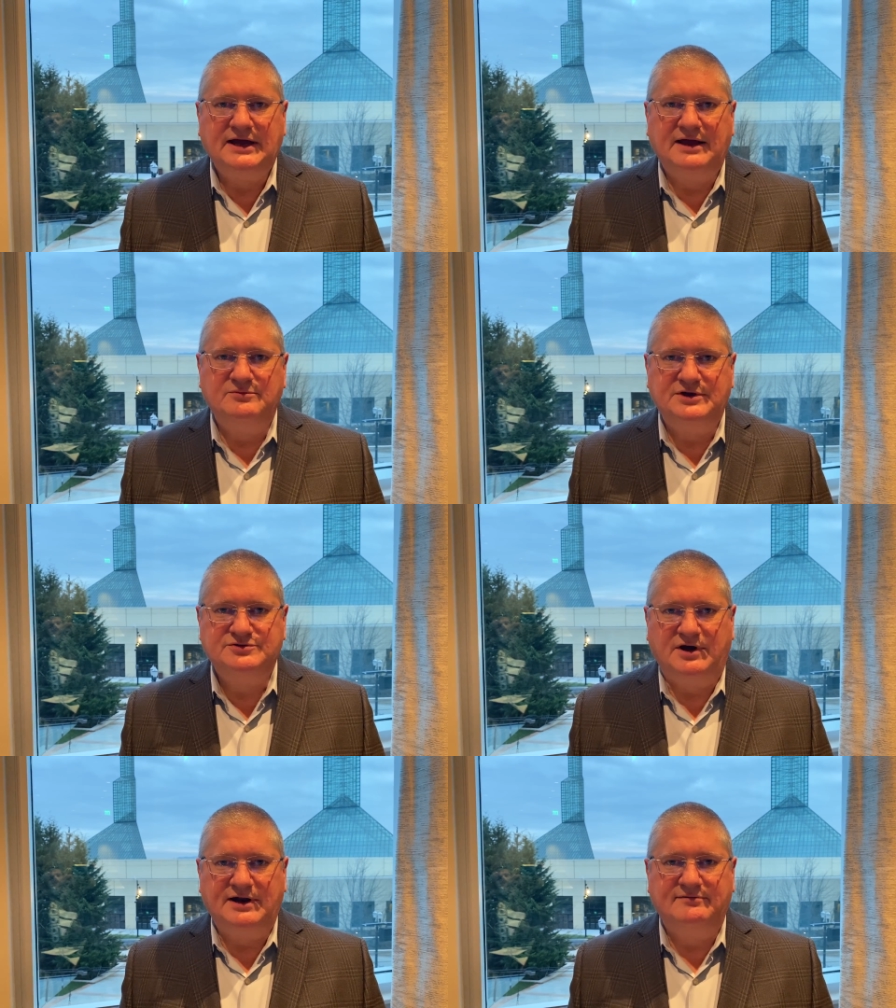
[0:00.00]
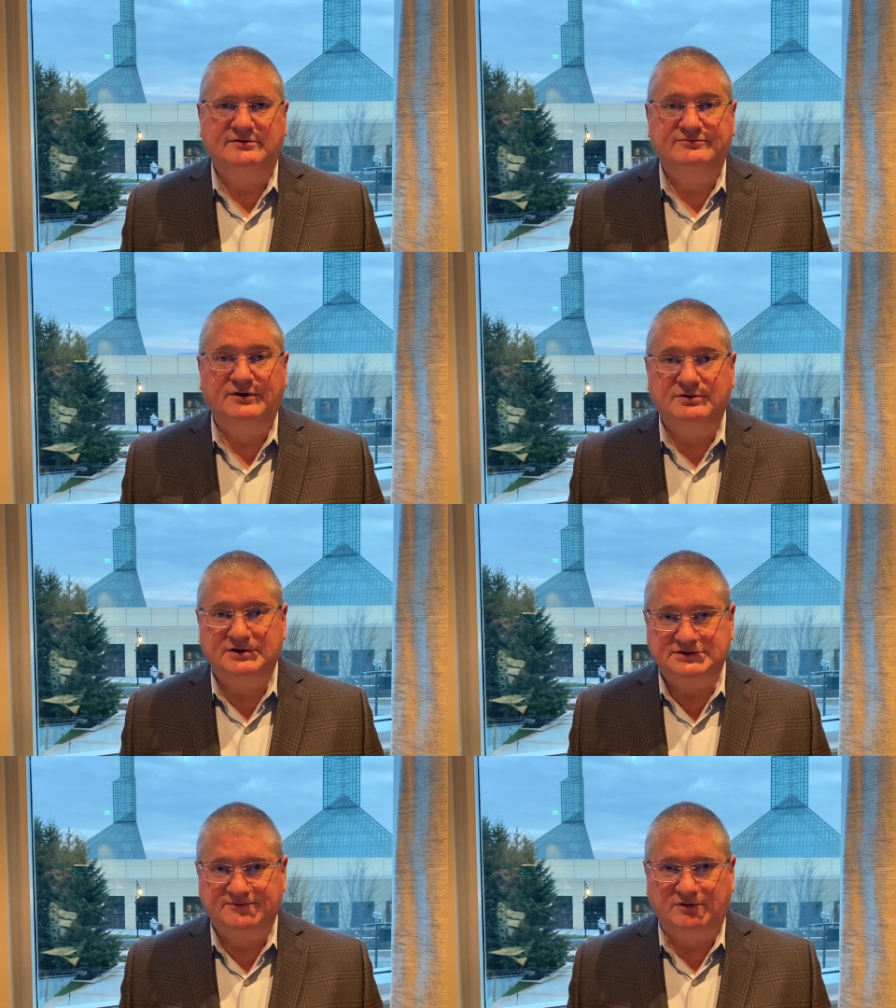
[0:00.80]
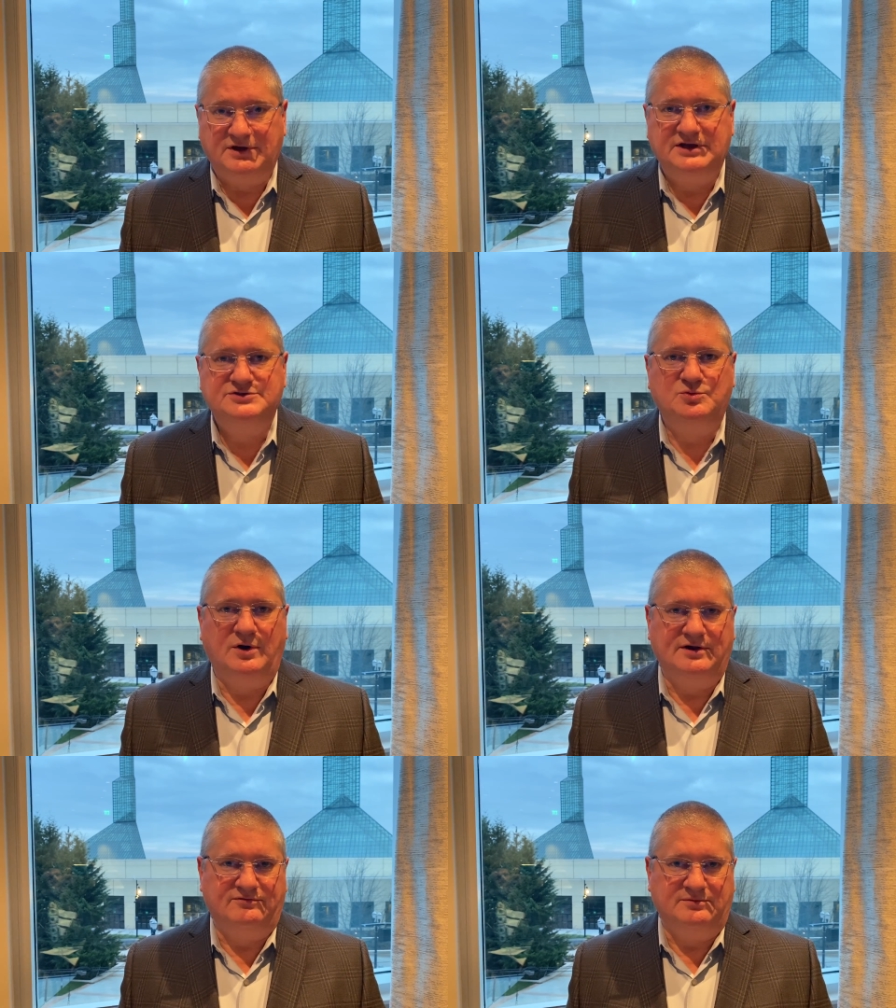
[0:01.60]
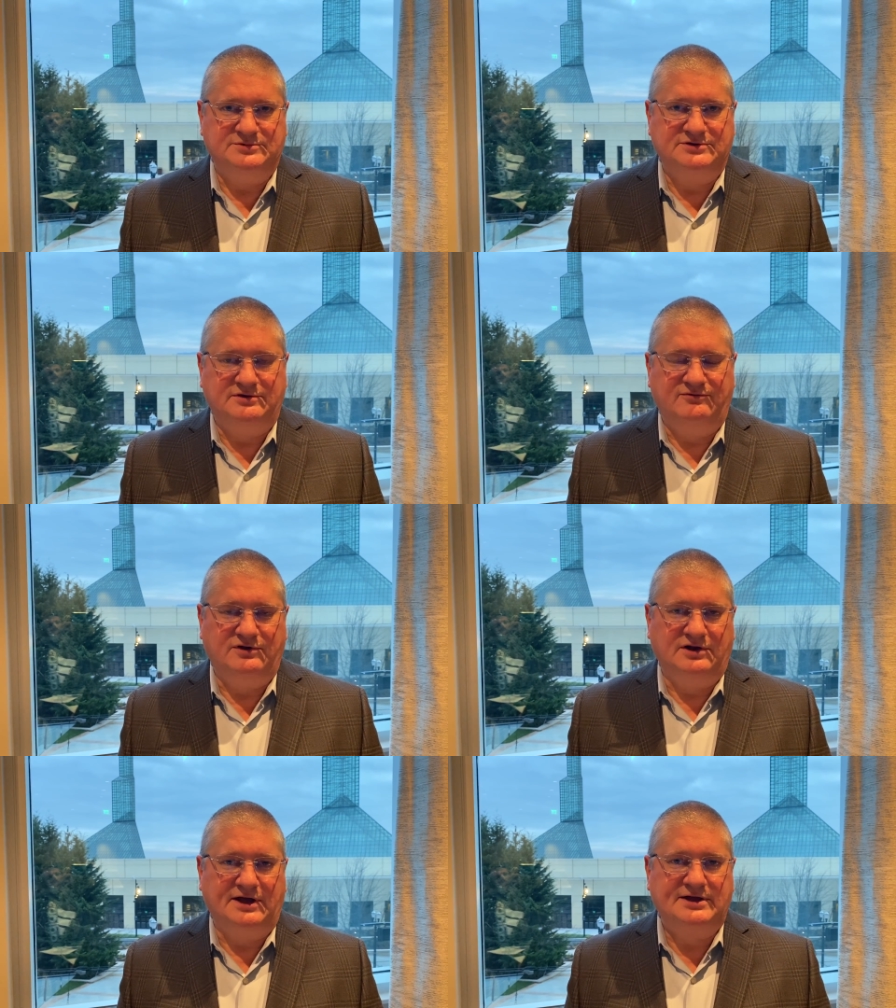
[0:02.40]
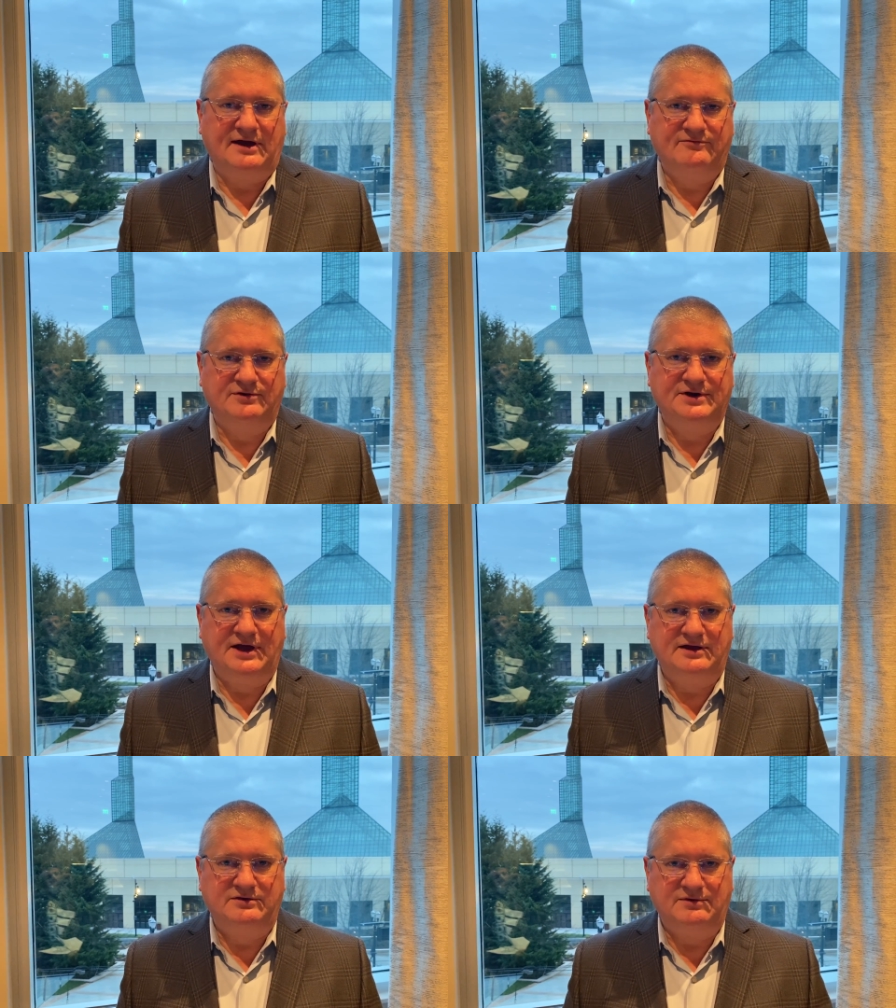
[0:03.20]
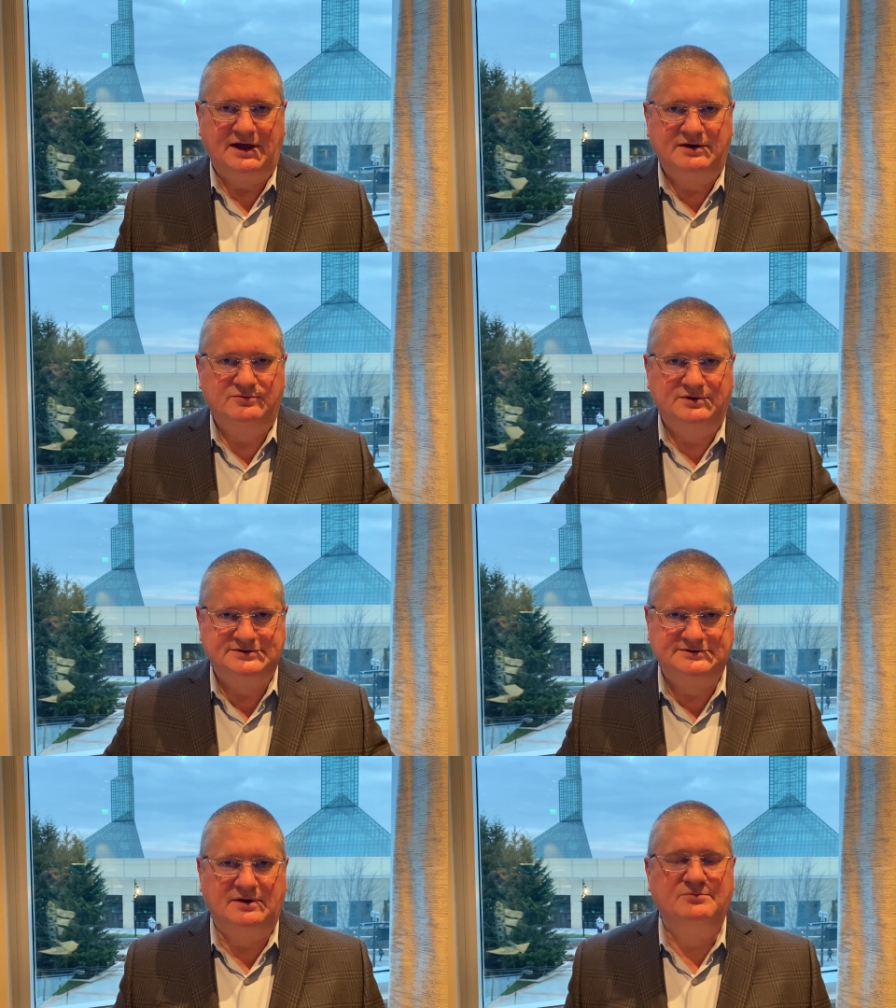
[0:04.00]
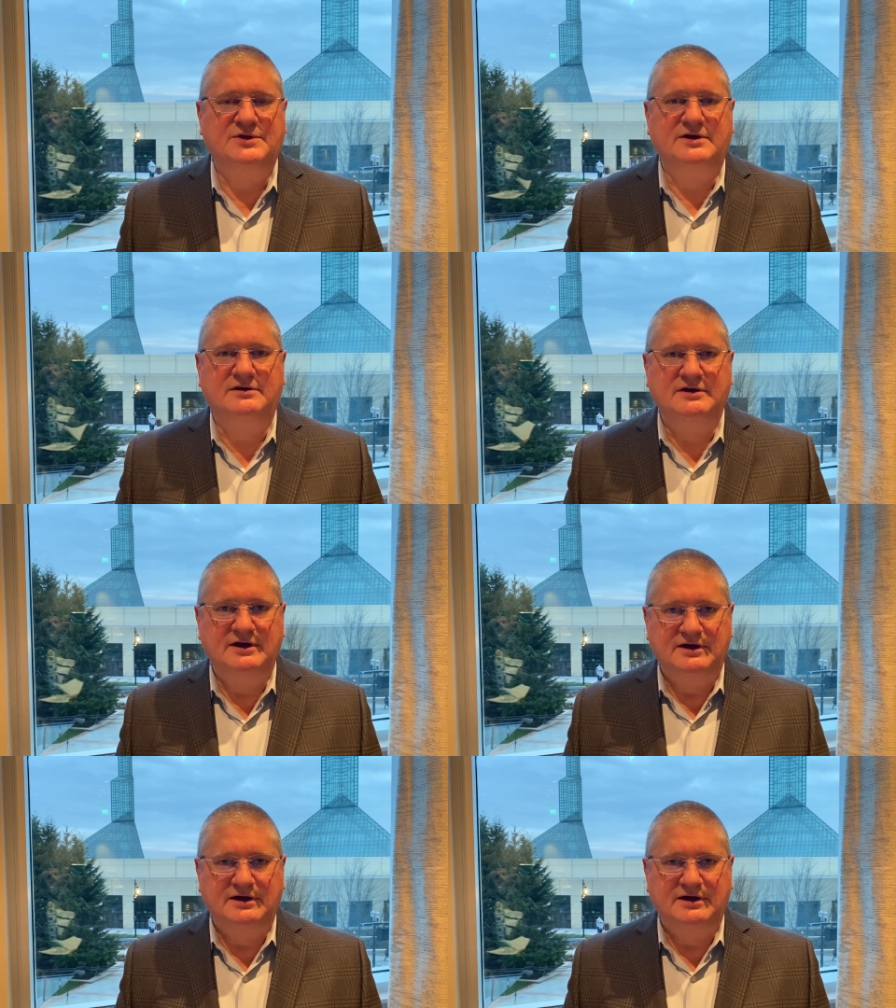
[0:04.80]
and we try and have a focus for each one of them, so you feel like every day you end with something